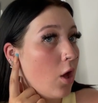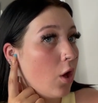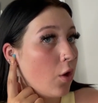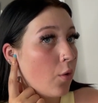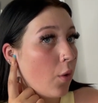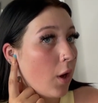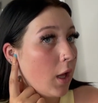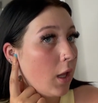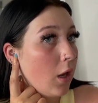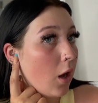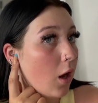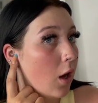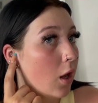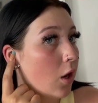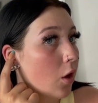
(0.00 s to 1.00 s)
quite a
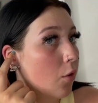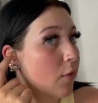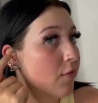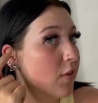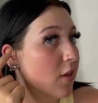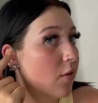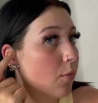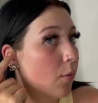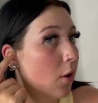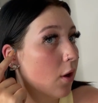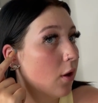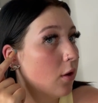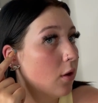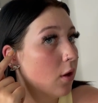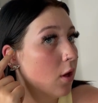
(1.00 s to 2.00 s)
lot, along with this
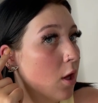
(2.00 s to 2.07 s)
one.